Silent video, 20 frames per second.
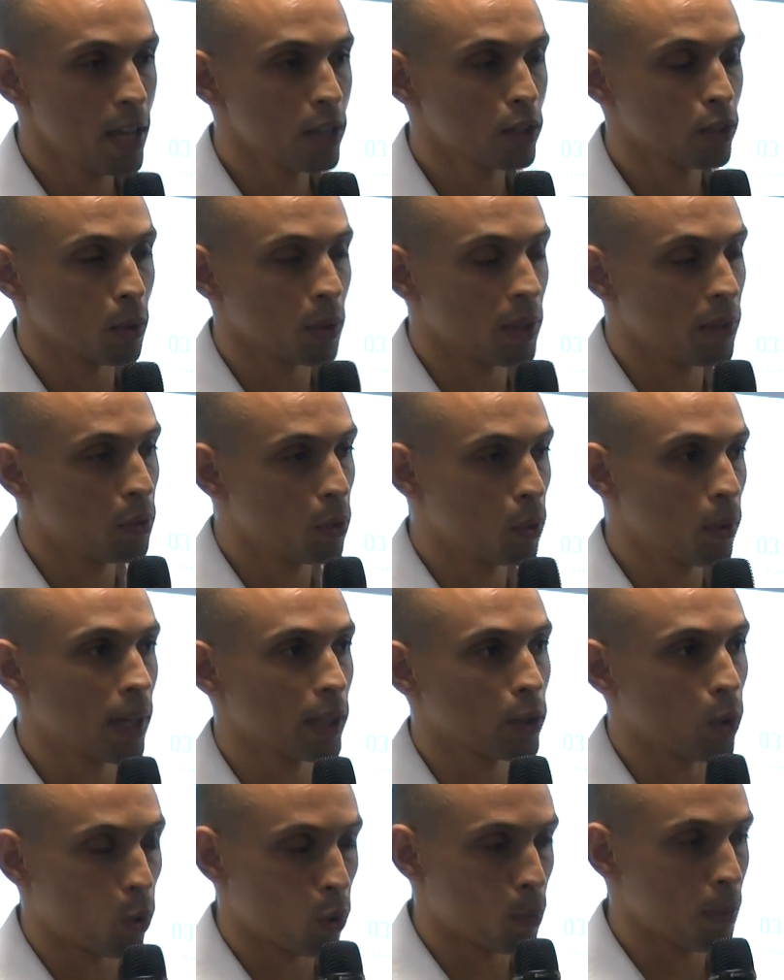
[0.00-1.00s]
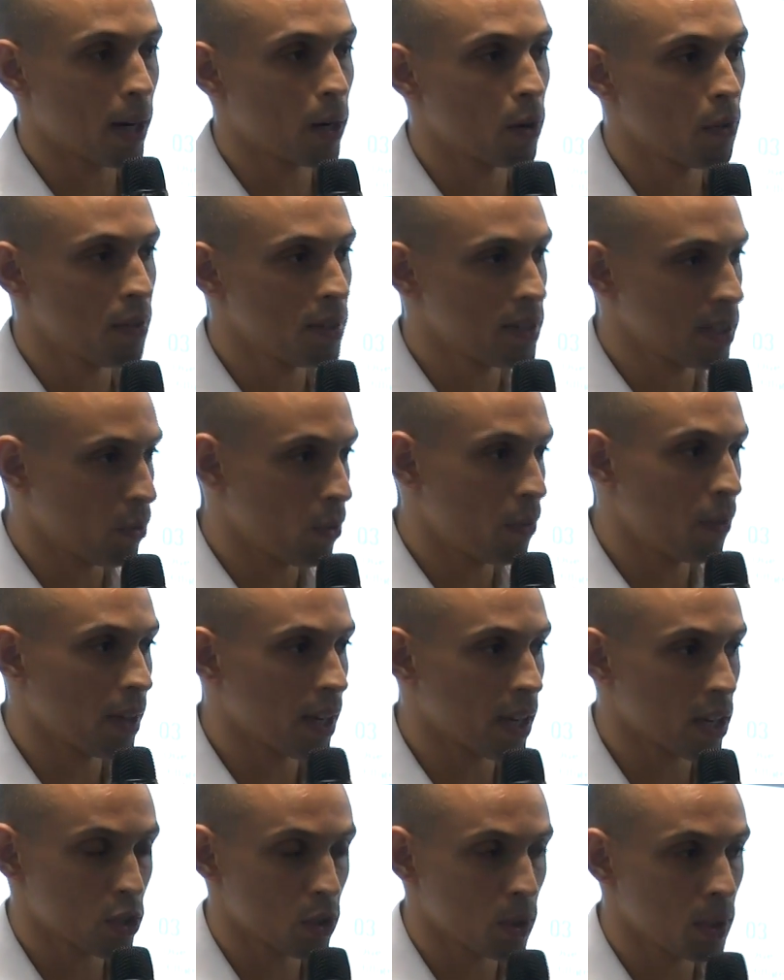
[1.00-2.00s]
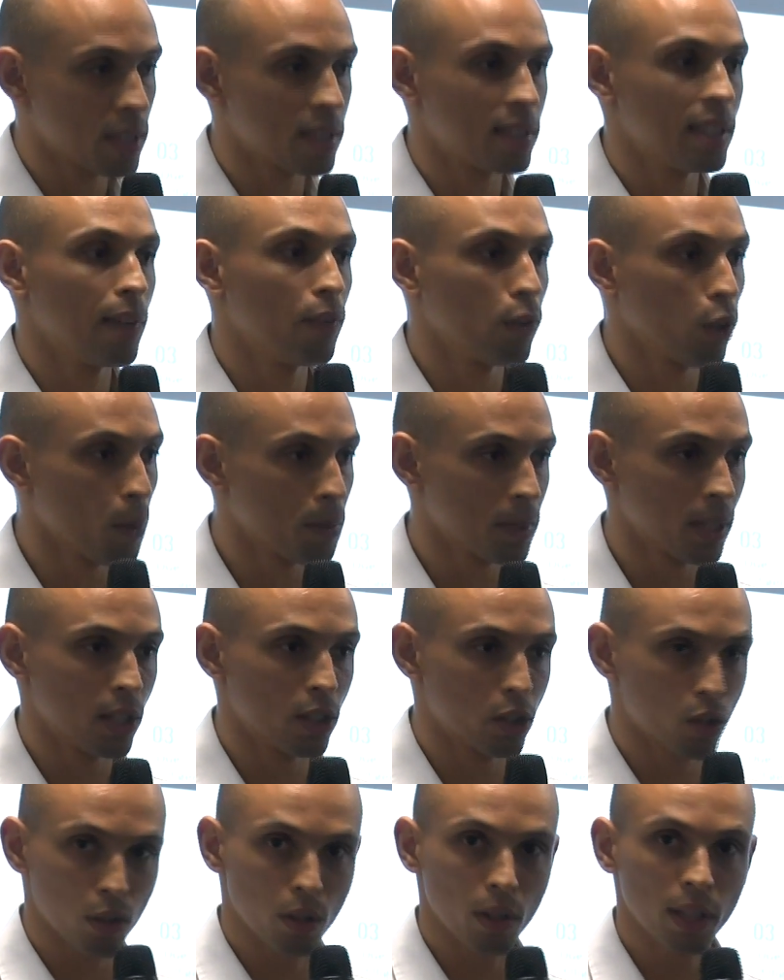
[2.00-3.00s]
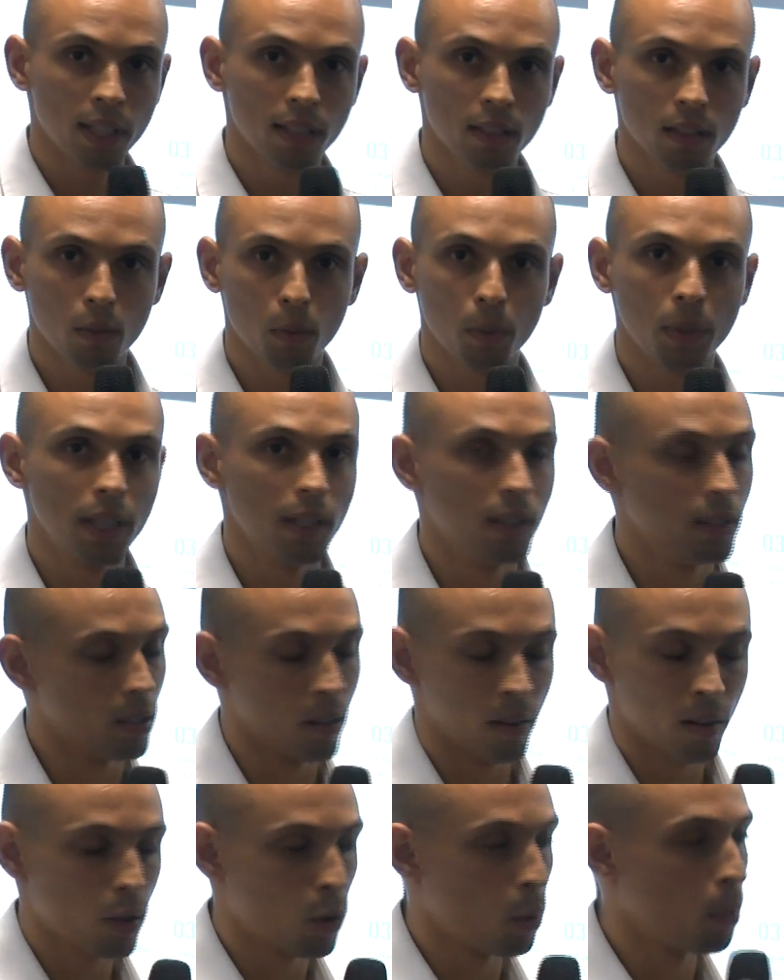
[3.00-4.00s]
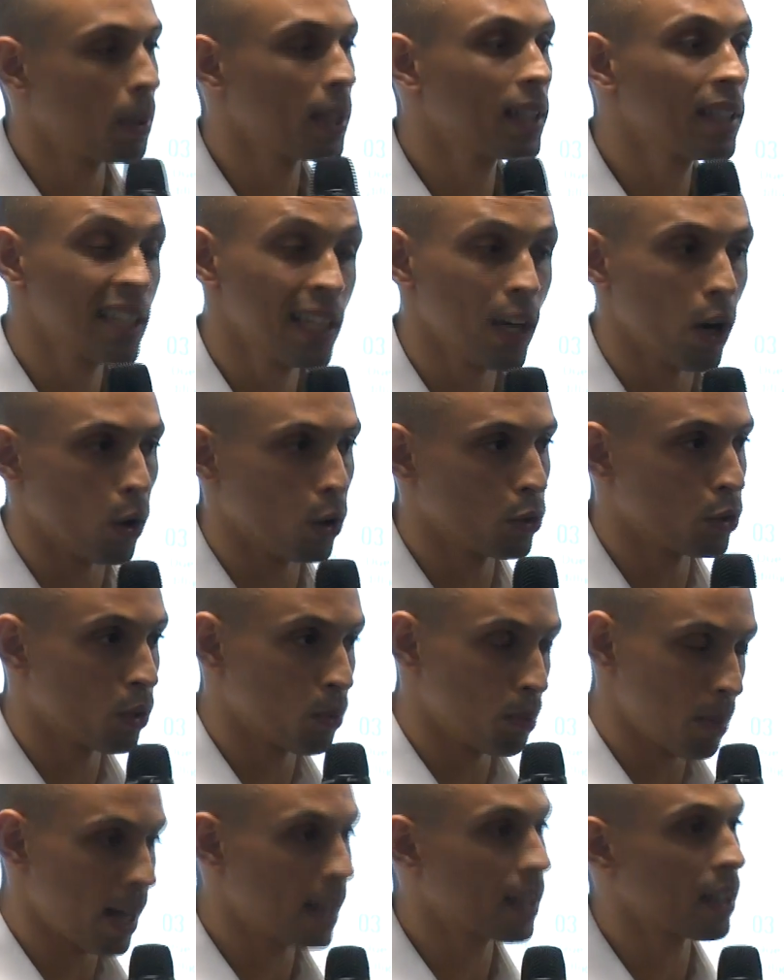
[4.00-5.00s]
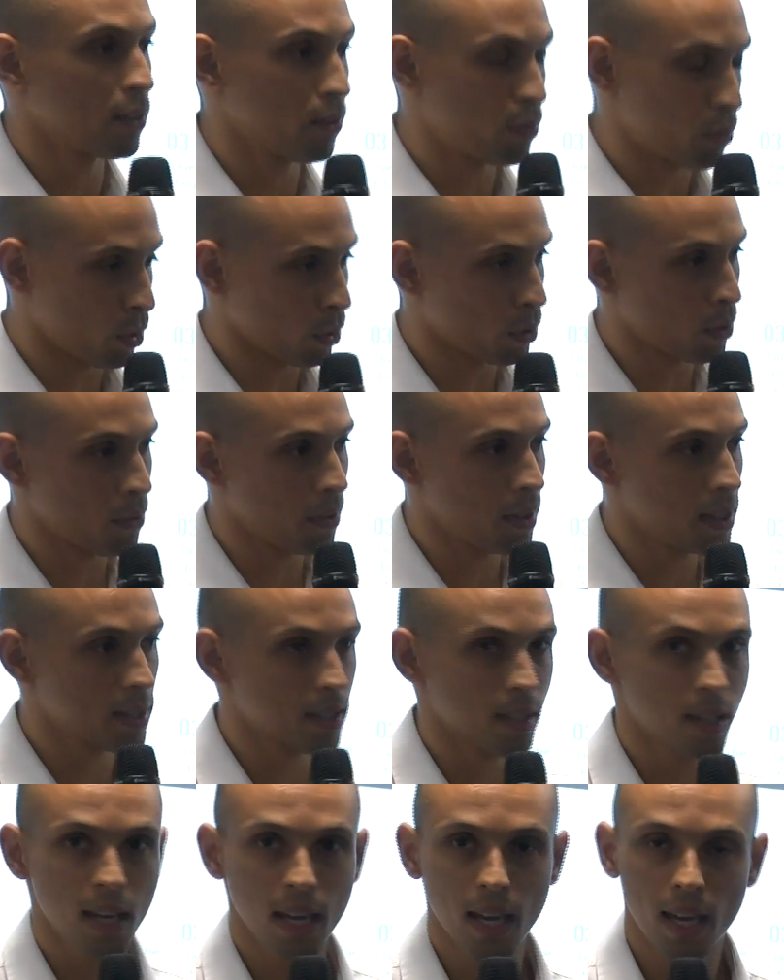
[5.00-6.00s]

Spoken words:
So if you look at our back office, everything actually is developed internally. We completely own our back and front office.